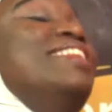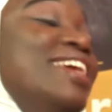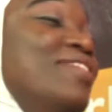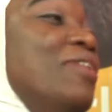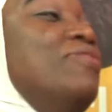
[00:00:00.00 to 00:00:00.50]

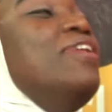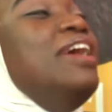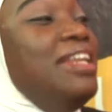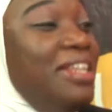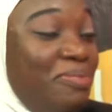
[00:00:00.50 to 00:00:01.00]
did, did for
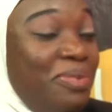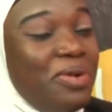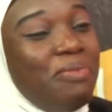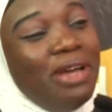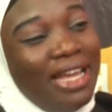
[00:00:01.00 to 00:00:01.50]
a
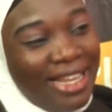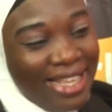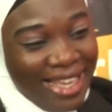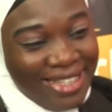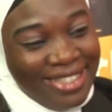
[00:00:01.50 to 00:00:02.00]
diploma. For
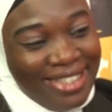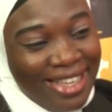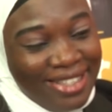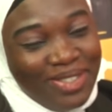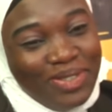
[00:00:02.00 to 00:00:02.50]
yes, diploma.
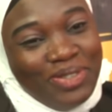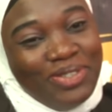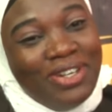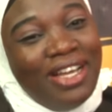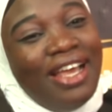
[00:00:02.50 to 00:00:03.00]
yes.
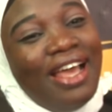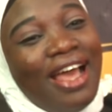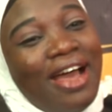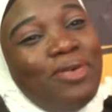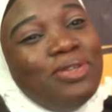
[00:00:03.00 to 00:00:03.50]
So
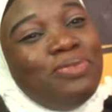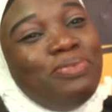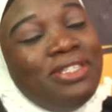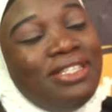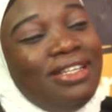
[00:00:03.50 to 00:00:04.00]
I was
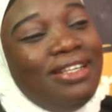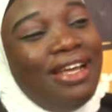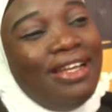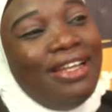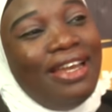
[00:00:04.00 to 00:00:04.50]
put uh,
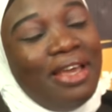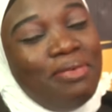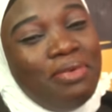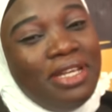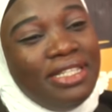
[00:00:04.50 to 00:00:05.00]
at the
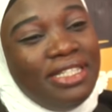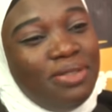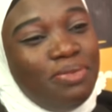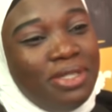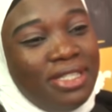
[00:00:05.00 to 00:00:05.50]
library in
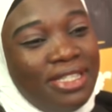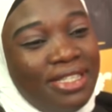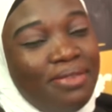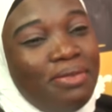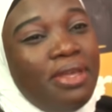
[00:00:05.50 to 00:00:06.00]

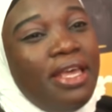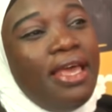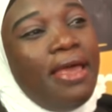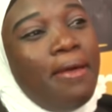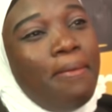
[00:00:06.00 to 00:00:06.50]
GBC
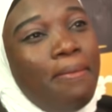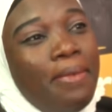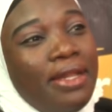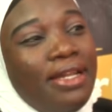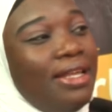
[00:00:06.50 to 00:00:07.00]

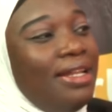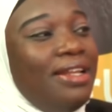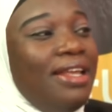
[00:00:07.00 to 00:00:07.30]
Nothing then,